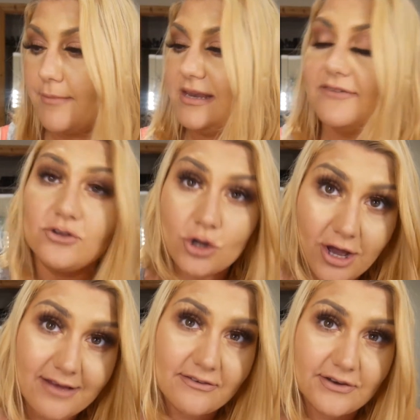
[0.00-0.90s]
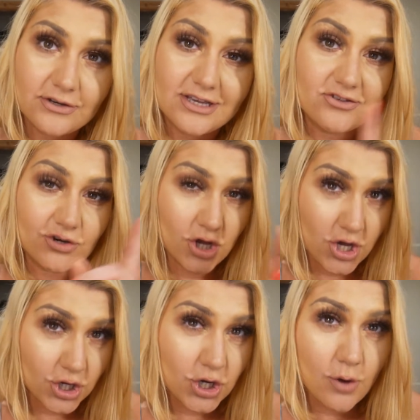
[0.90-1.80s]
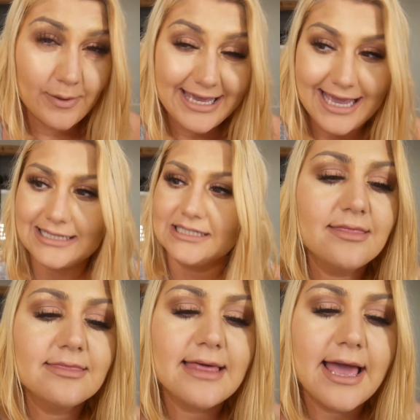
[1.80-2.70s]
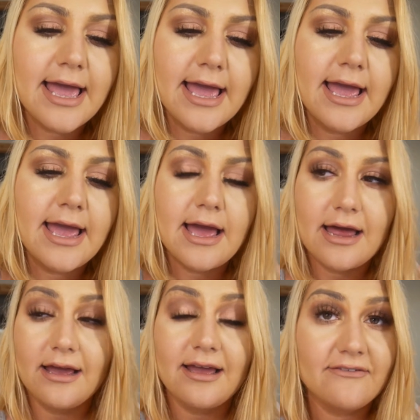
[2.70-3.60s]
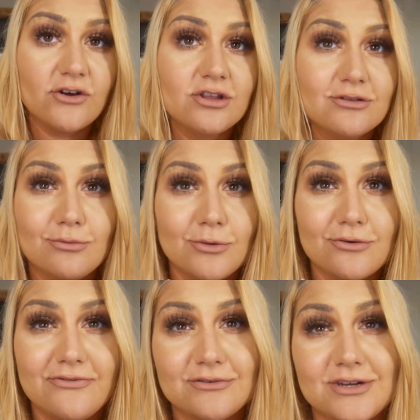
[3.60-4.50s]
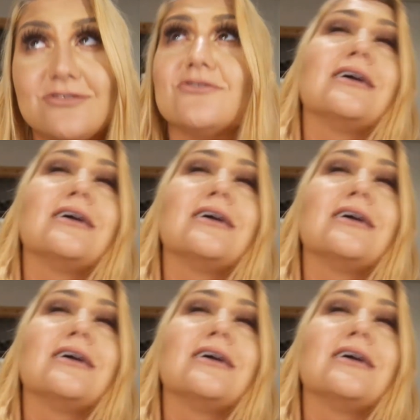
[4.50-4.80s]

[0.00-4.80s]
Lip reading: I mean, if you don't have the foundation, go and get it. And I have only 2 more foundations,